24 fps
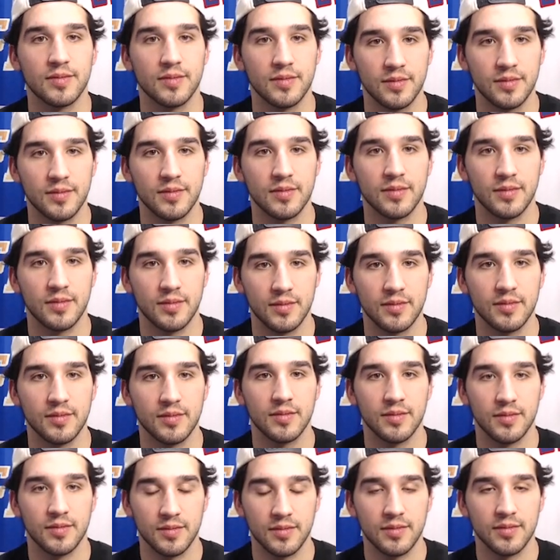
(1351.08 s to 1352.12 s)

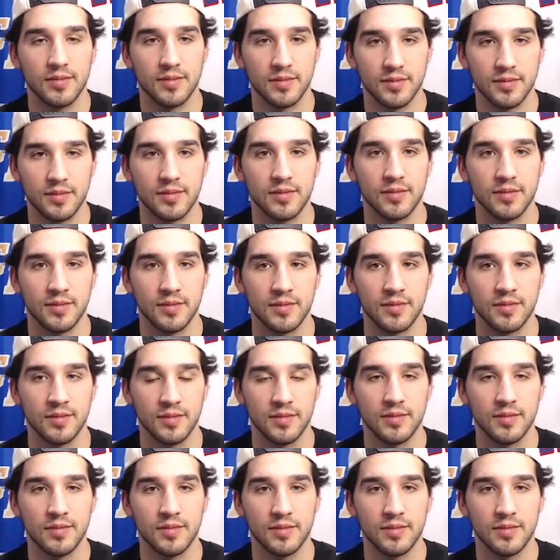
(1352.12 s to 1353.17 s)

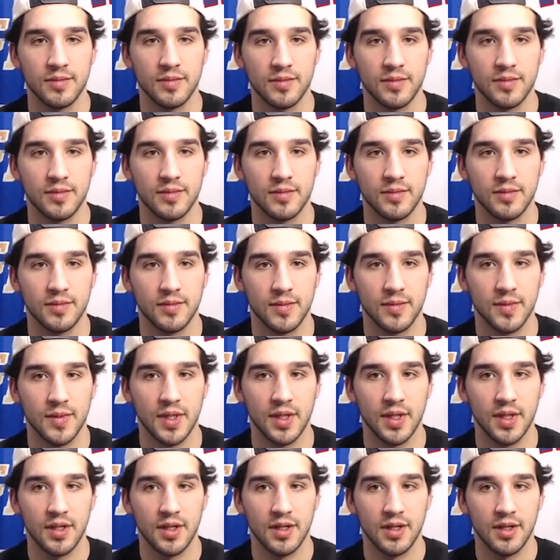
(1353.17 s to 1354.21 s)

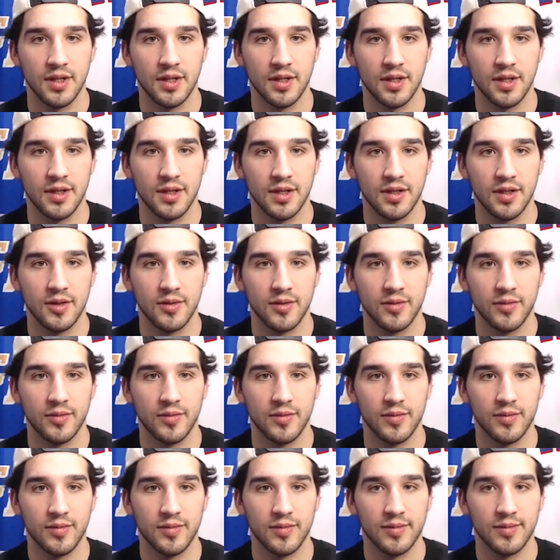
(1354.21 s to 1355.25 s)

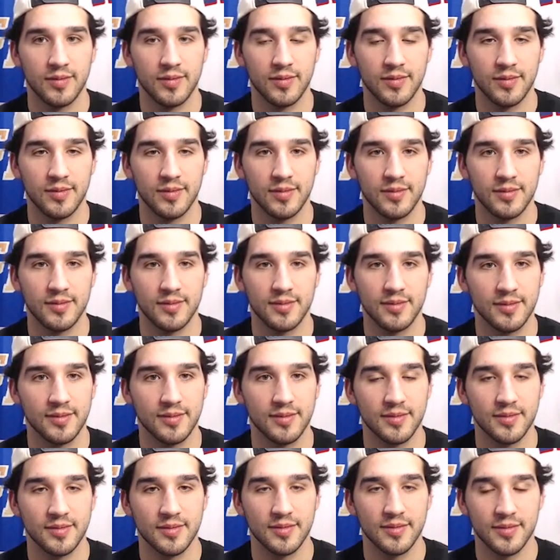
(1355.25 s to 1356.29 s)

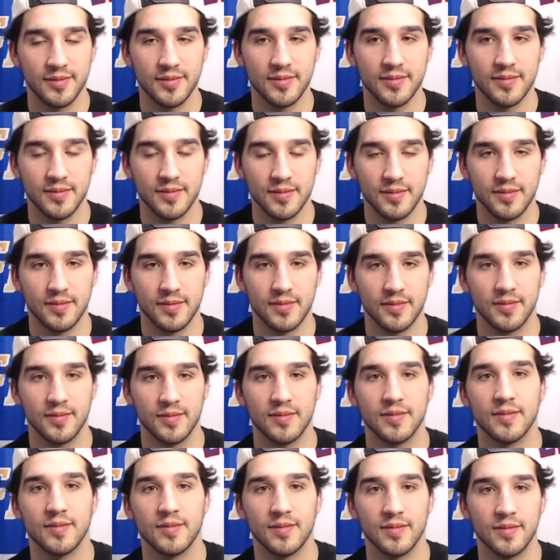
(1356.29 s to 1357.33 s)

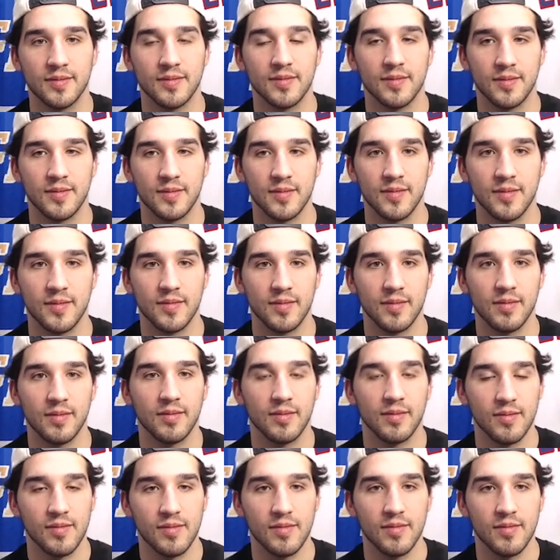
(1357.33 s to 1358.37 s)

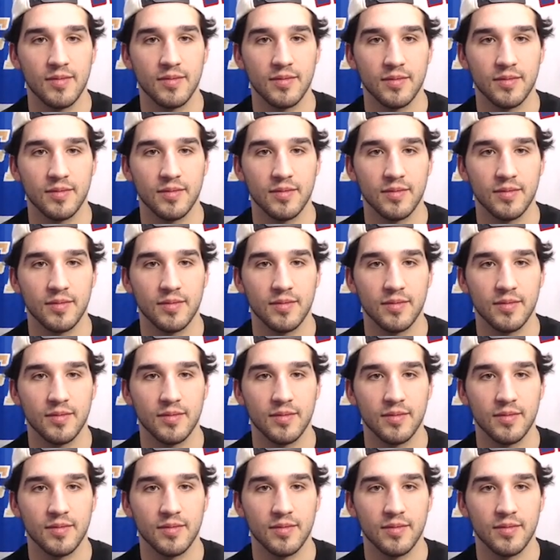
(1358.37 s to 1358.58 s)
This person isn't speaking.